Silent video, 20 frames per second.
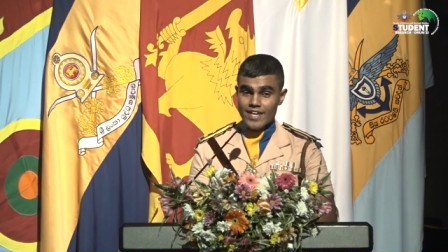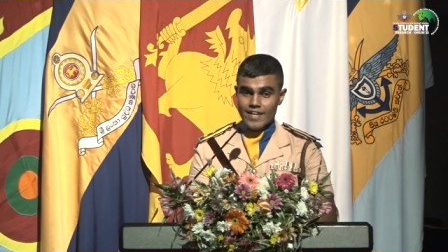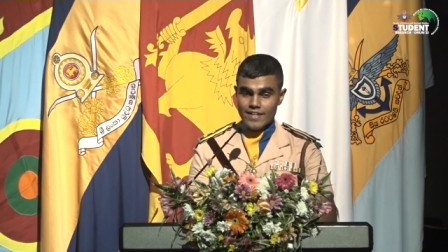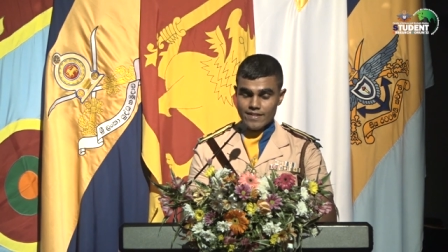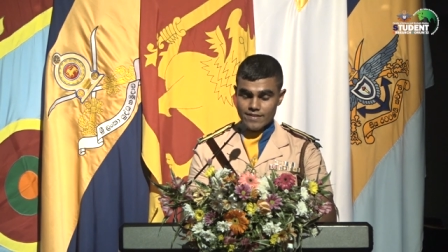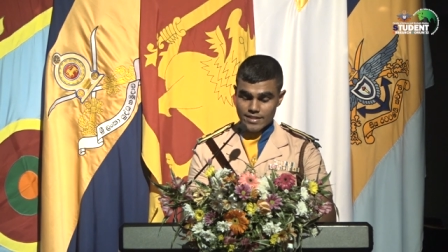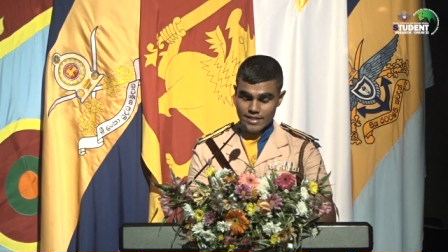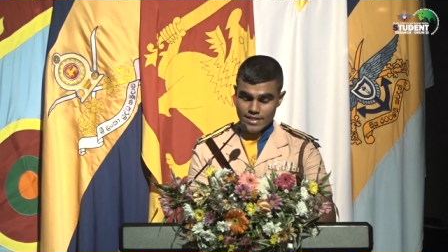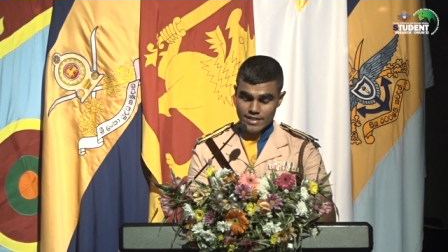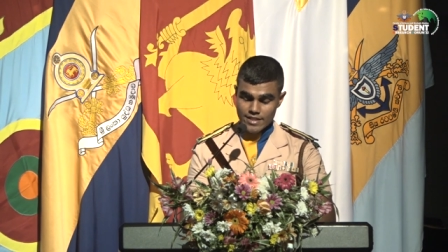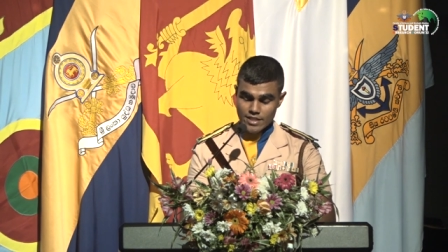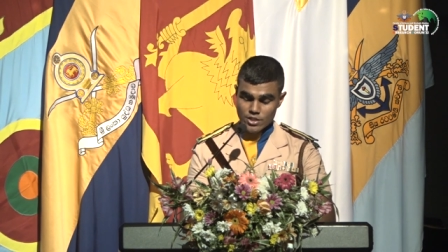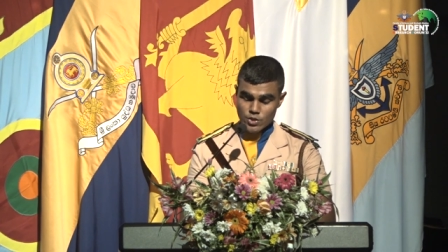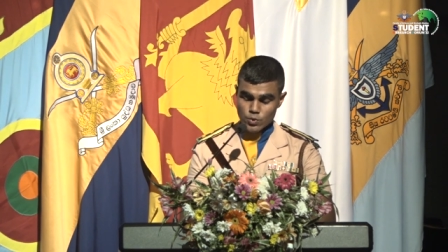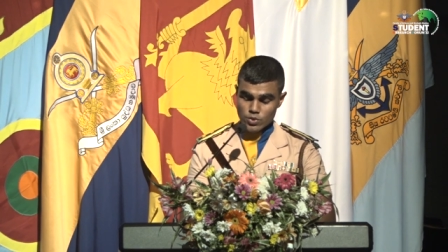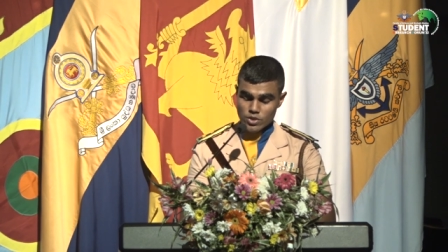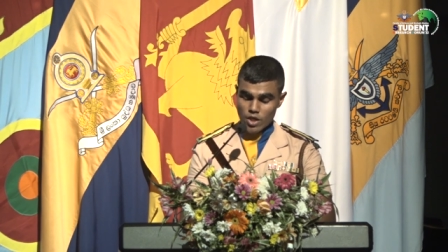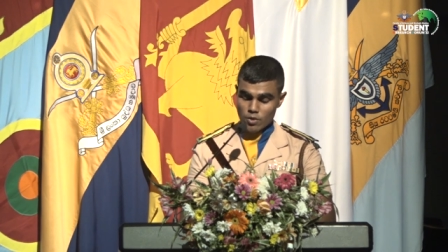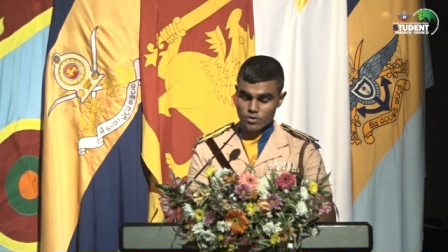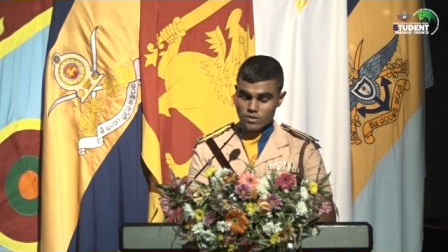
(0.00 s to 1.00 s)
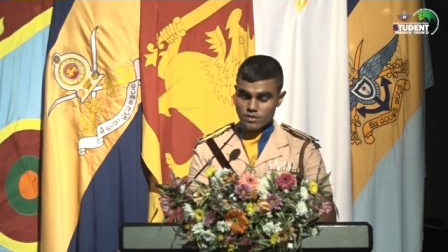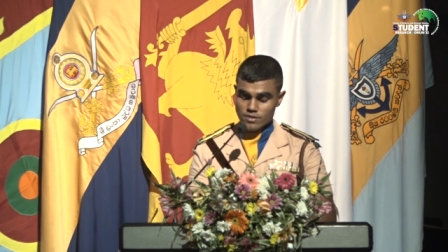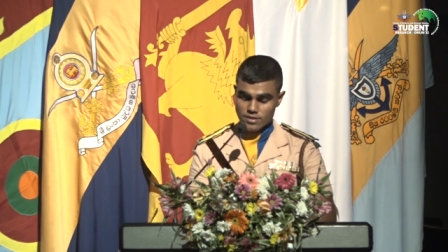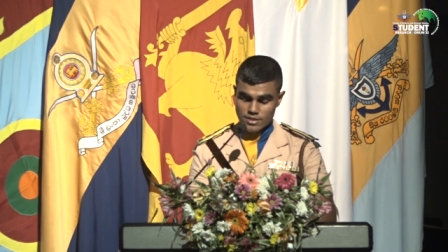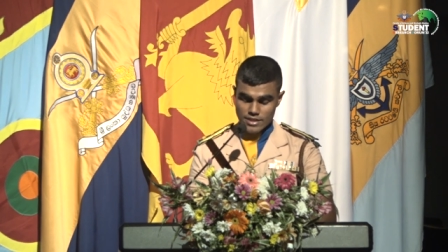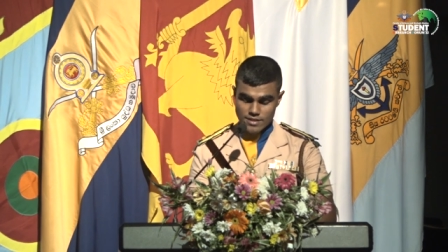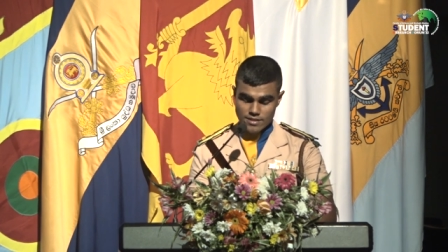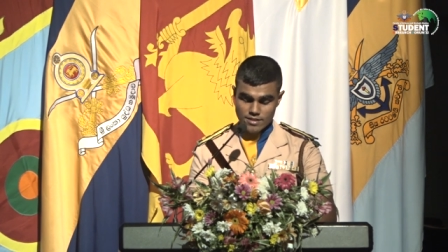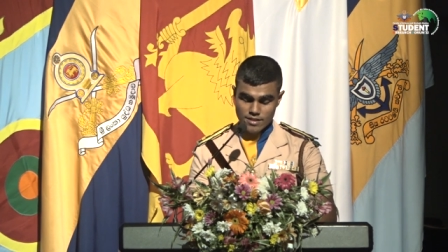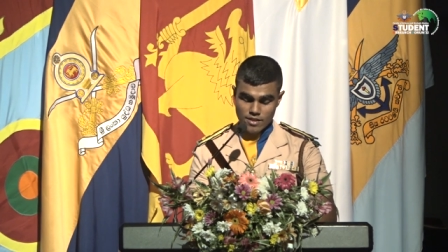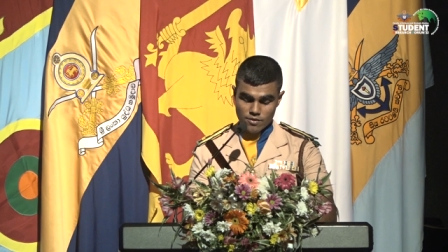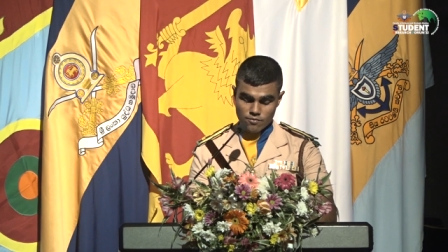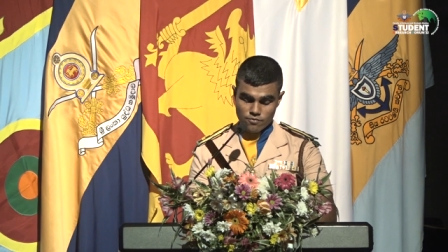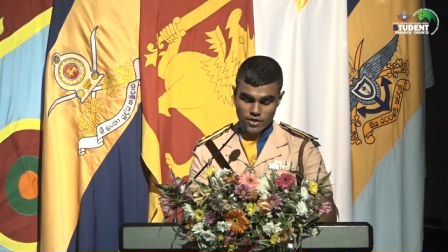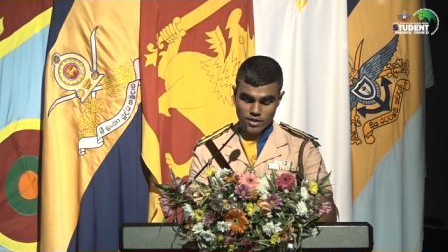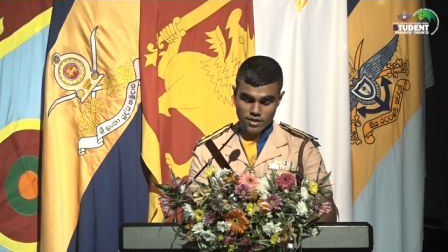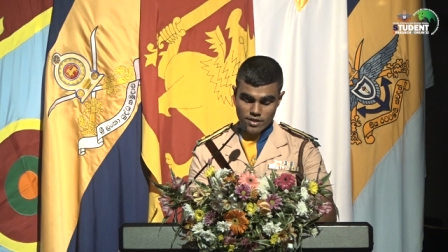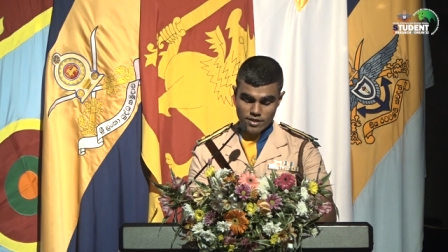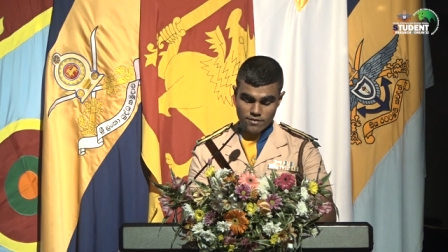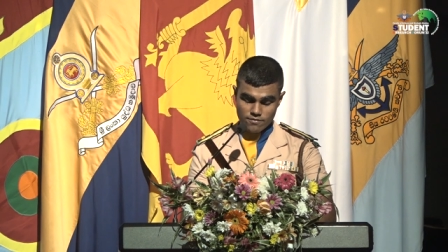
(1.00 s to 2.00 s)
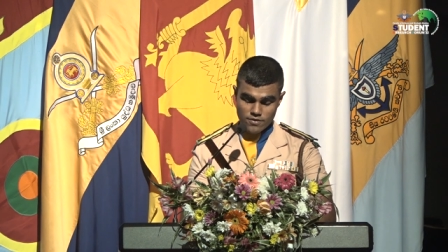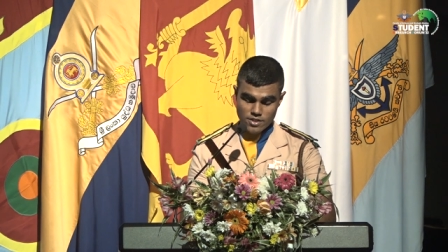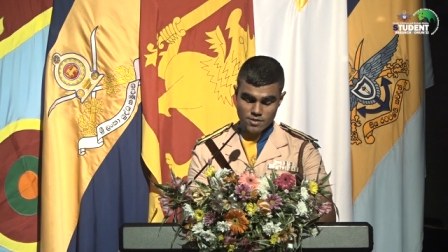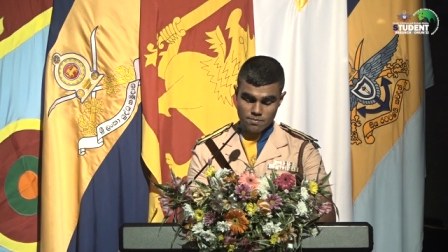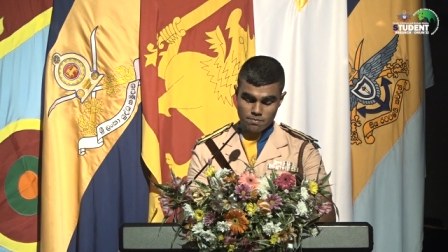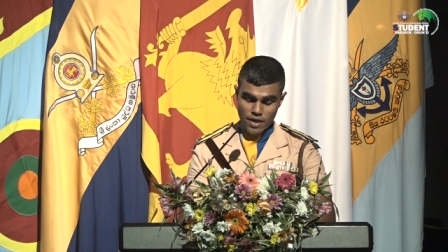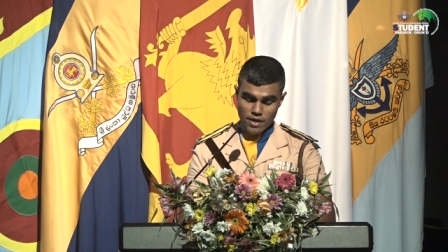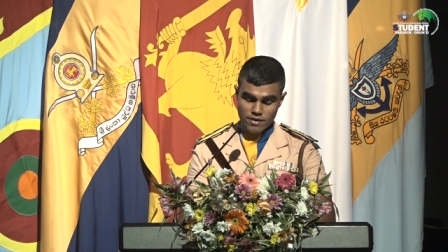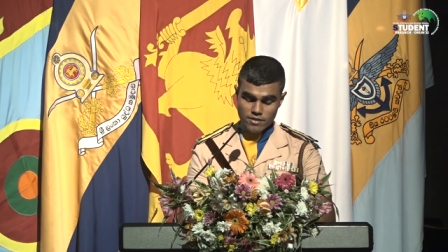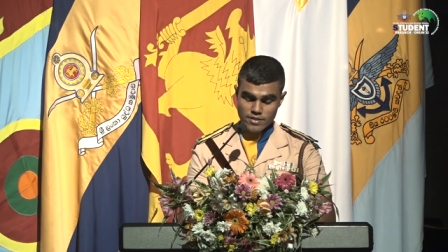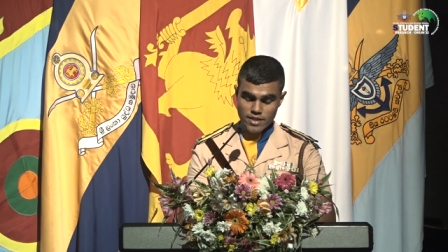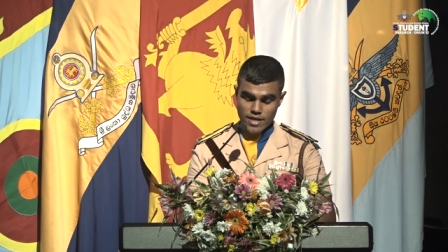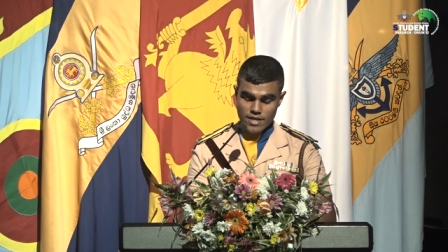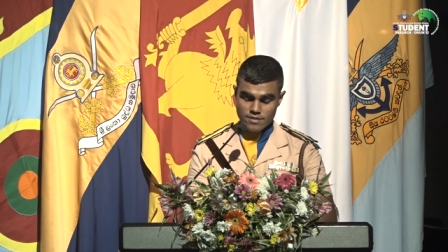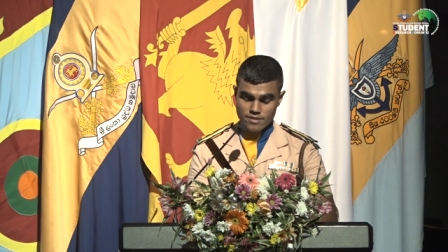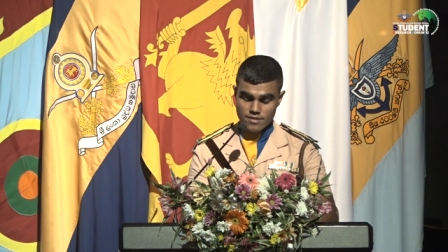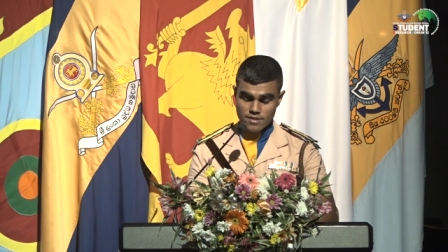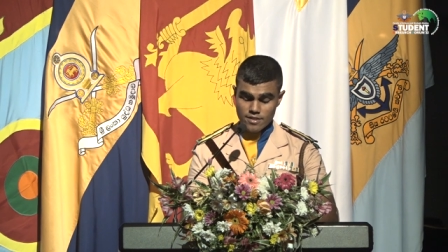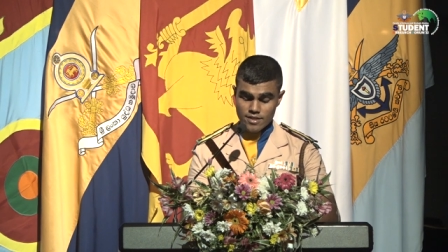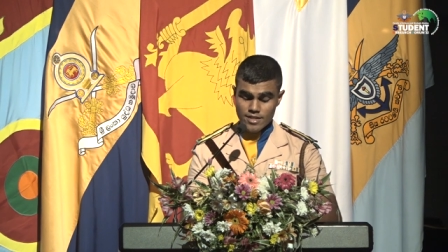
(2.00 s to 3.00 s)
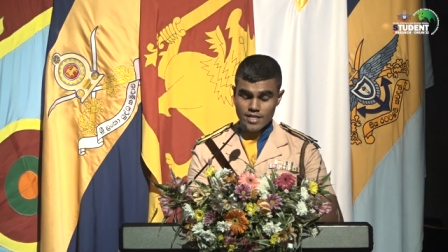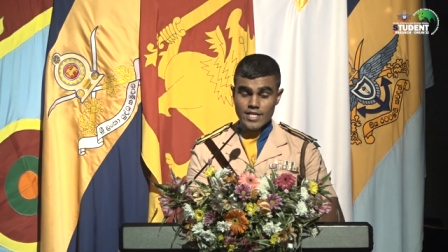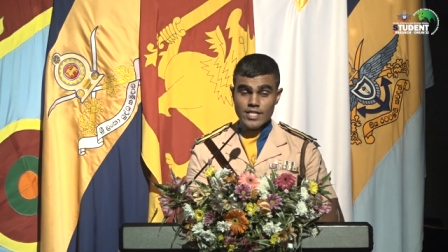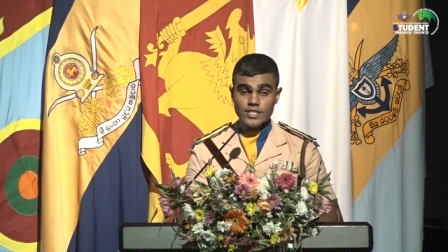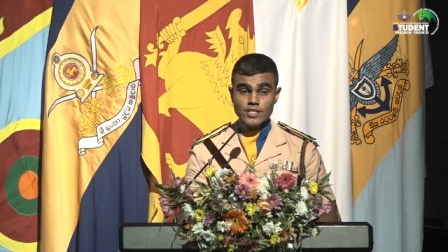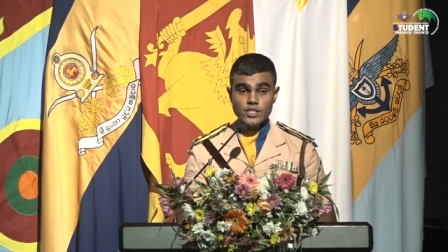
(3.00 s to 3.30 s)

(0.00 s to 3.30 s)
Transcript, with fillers: in the year 2016 when he was appointed as the